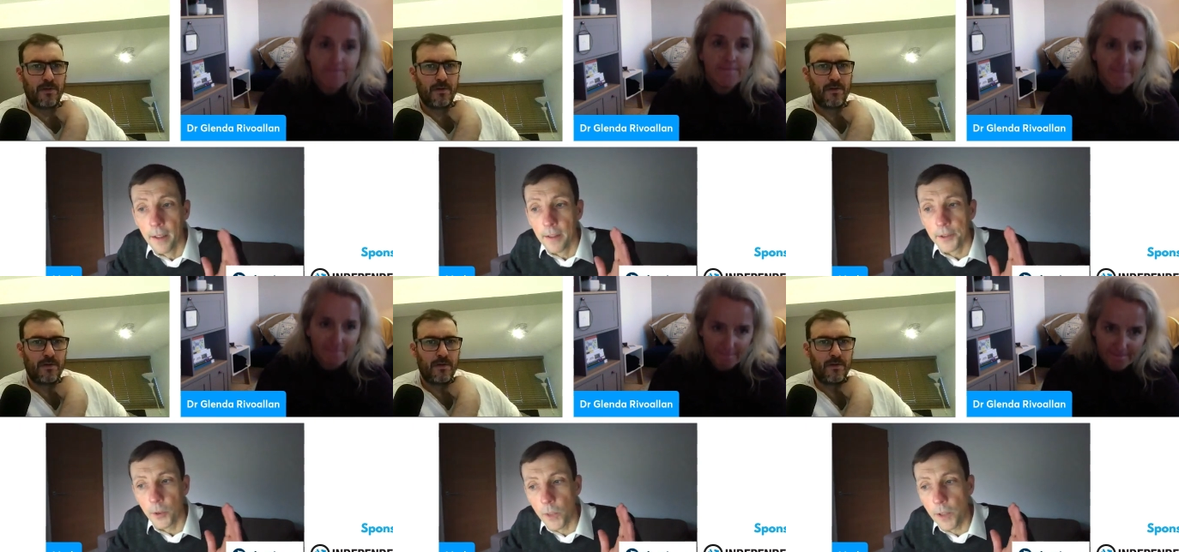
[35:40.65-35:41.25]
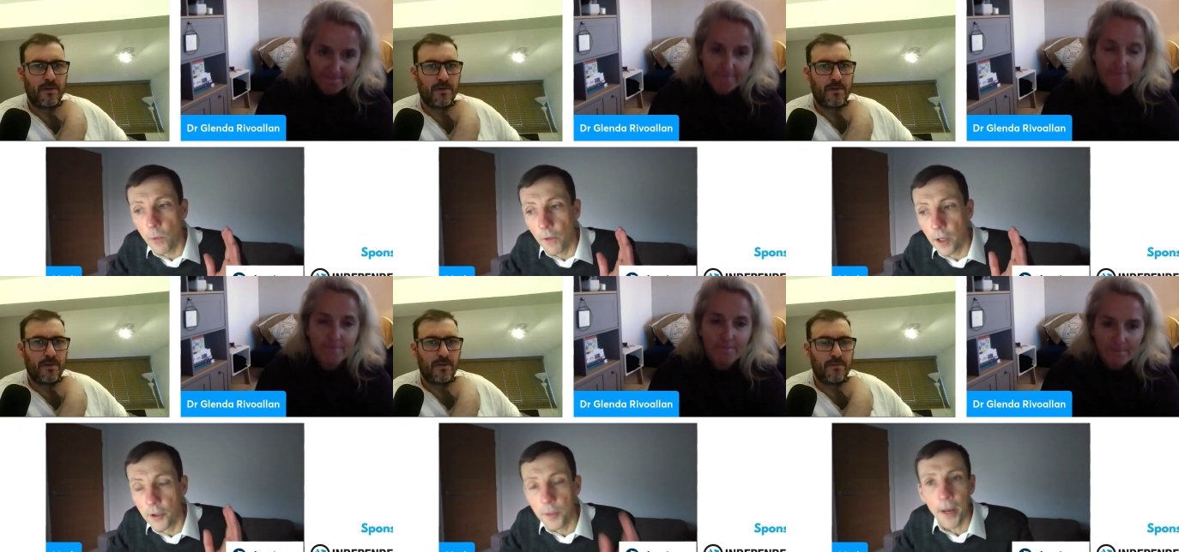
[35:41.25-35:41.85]
Speaker 1: So we want
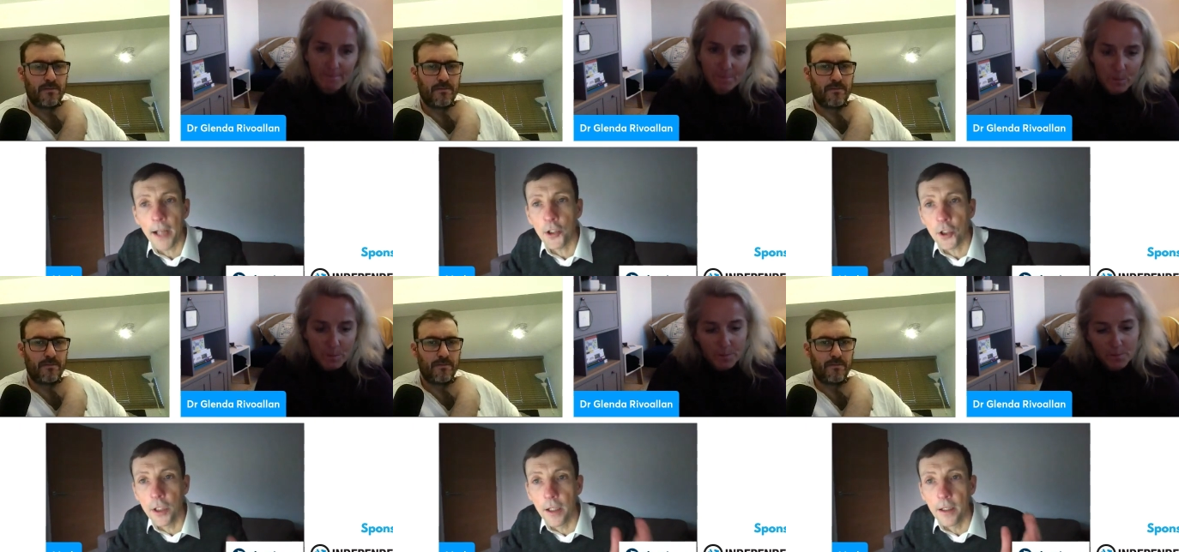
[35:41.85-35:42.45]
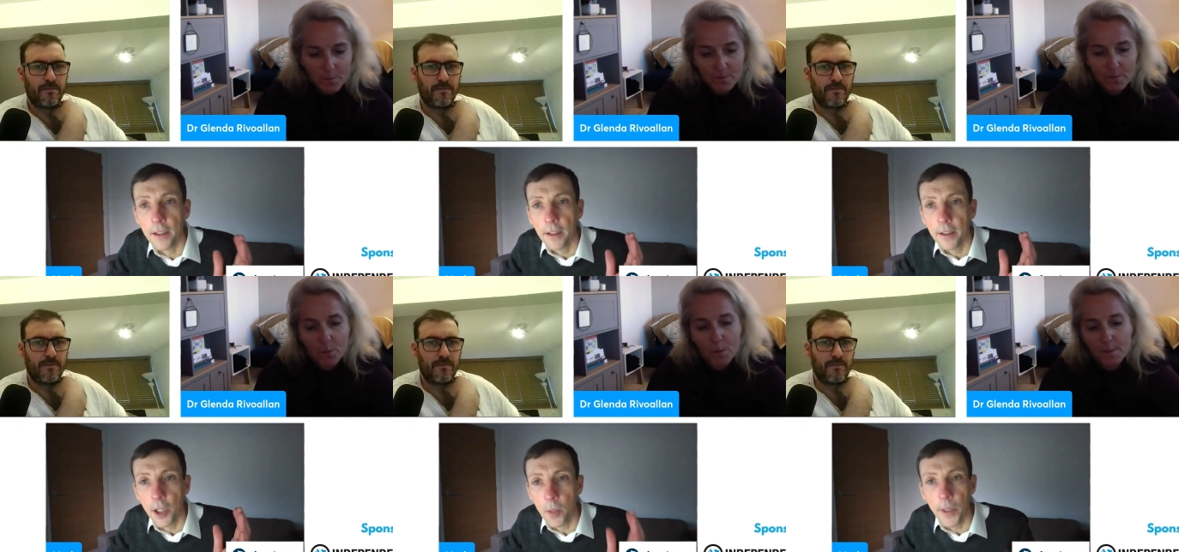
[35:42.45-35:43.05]
those passionate,
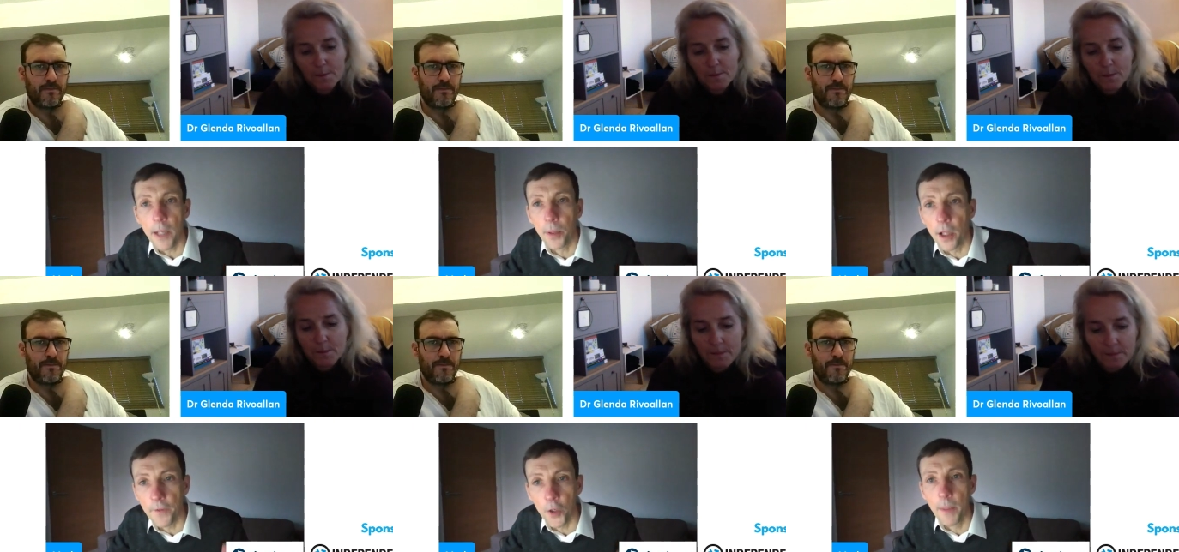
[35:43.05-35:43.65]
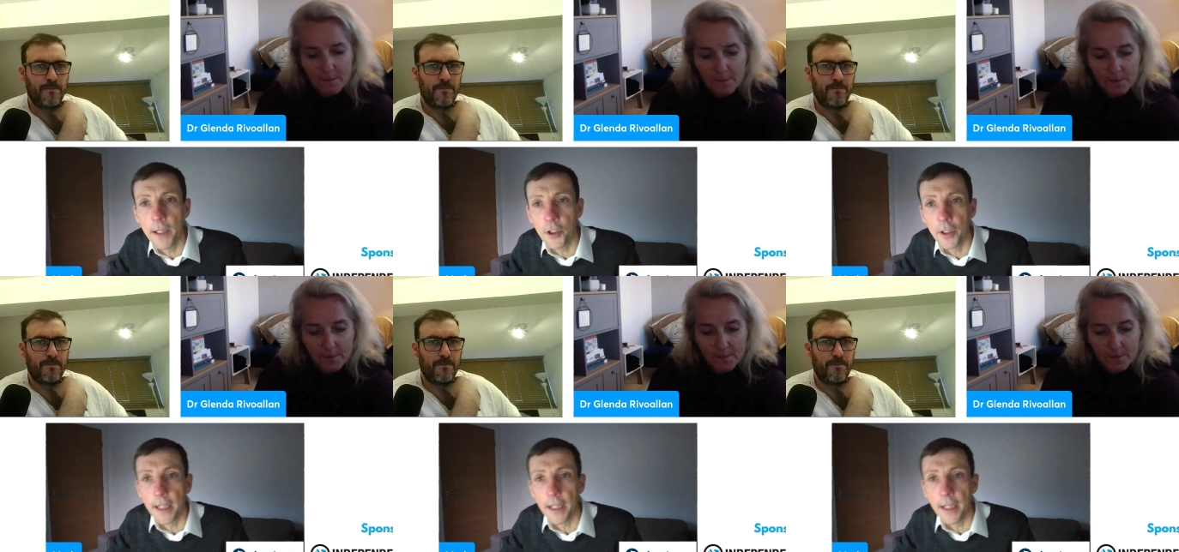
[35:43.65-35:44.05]
you know people that have come into the